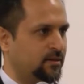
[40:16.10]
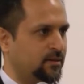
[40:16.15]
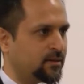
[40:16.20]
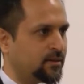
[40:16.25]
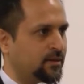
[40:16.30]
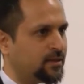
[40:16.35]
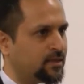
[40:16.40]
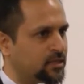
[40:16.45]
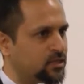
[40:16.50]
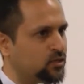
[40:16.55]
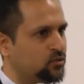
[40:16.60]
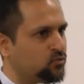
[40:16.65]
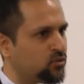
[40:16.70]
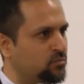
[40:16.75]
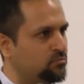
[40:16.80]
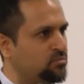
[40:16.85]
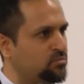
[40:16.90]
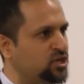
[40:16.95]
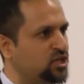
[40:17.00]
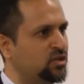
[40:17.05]
And this is
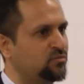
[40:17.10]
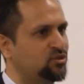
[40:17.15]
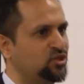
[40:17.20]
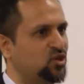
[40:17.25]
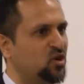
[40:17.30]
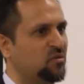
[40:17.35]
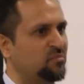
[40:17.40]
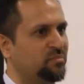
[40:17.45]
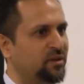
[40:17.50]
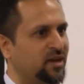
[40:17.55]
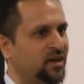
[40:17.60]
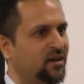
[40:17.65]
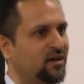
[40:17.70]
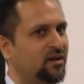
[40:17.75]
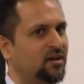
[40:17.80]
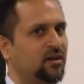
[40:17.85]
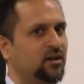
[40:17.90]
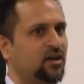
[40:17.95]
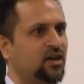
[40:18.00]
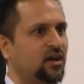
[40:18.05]
what Bishop Jean-Pierre
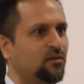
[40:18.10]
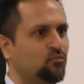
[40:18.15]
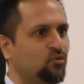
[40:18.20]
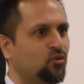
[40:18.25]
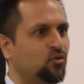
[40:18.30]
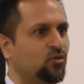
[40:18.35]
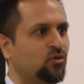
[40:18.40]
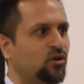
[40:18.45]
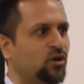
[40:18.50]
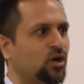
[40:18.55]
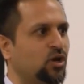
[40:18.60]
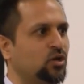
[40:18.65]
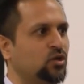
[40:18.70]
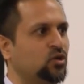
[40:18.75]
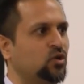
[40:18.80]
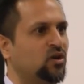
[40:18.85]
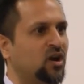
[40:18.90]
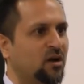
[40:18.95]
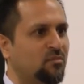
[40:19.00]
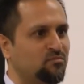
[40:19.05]
Camus
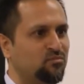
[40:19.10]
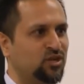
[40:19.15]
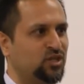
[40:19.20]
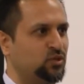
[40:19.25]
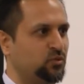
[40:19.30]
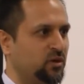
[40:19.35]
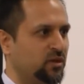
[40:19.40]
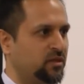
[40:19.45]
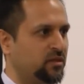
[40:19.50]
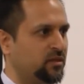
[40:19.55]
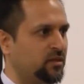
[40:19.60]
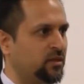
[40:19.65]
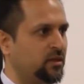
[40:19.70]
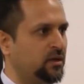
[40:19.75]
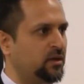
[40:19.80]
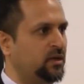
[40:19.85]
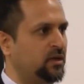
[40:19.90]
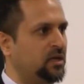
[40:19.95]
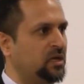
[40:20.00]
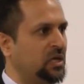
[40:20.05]
took umbrage with
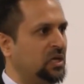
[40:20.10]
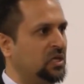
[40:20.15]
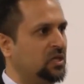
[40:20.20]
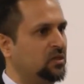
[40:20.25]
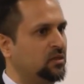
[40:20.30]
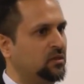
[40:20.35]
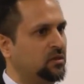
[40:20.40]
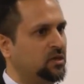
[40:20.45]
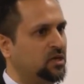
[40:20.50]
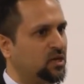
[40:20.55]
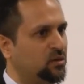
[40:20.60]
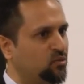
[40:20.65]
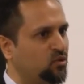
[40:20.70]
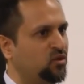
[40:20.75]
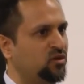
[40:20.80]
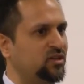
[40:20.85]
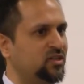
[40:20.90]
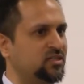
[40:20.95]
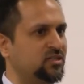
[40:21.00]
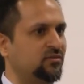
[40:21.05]
in the
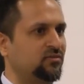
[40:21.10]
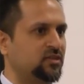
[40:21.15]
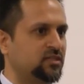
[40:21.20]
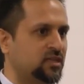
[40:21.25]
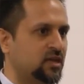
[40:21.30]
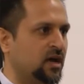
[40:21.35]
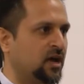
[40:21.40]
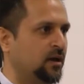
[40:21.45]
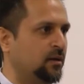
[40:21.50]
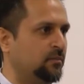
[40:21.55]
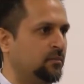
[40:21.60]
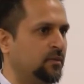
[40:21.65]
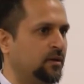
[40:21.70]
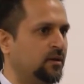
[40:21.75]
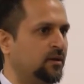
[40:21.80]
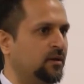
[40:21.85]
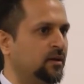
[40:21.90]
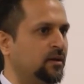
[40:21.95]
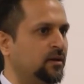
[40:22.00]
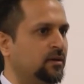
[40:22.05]
communities of his time.
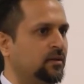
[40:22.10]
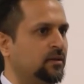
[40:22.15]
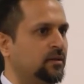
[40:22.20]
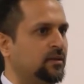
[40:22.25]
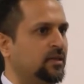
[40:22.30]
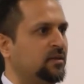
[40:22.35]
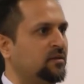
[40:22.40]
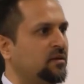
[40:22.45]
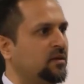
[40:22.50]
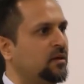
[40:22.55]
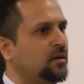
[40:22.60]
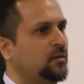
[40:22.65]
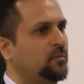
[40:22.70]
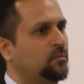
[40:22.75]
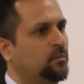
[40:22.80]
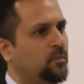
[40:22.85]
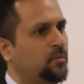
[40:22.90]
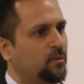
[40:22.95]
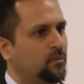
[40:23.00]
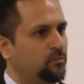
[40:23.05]
That
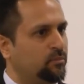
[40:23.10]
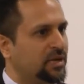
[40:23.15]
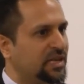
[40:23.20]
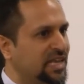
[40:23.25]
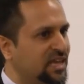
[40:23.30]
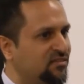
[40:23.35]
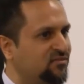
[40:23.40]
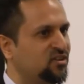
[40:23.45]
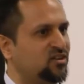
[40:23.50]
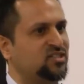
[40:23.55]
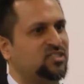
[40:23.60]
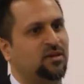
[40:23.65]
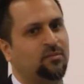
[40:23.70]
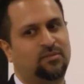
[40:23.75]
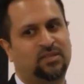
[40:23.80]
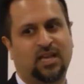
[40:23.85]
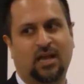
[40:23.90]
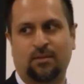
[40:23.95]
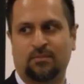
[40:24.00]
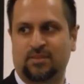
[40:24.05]
believers
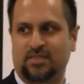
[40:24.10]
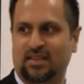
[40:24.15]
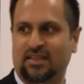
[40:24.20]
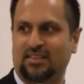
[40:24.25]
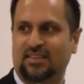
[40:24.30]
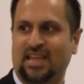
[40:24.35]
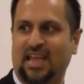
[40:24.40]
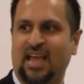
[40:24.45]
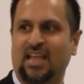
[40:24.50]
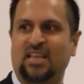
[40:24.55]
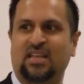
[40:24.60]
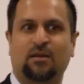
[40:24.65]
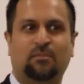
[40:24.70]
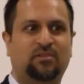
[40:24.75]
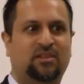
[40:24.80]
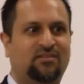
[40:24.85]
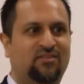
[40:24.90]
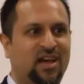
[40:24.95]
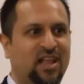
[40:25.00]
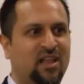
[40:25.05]
sometimes end up
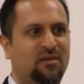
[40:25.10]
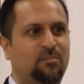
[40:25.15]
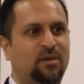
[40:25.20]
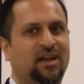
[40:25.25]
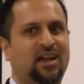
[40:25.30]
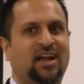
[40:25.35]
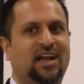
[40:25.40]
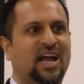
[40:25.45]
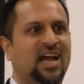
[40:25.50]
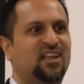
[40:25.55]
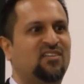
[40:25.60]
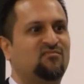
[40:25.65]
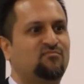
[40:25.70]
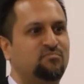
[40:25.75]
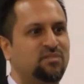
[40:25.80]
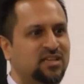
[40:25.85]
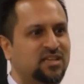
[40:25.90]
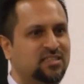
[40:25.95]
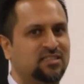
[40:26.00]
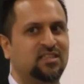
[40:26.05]
developing a kind of
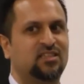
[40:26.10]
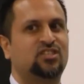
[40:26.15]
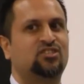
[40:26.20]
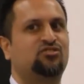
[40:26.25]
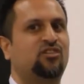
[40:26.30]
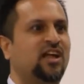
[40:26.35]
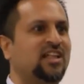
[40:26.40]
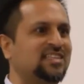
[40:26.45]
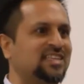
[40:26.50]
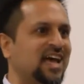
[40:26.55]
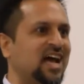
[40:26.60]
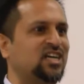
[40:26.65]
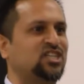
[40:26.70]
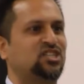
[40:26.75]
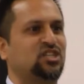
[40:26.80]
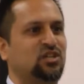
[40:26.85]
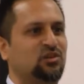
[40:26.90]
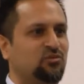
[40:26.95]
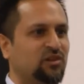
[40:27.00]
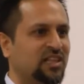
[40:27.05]
business
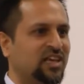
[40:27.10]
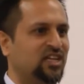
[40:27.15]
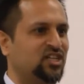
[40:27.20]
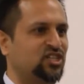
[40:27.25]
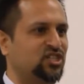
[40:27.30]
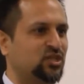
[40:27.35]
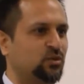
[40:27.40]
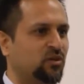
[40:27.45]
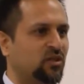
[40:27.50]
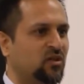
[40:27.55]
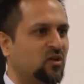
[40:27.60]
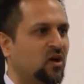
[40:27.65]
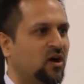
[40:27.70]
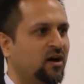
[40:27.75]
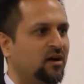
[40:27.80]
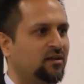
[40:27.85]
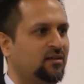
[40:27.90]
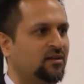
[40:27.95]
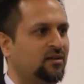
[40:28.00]
transactional relationship with God.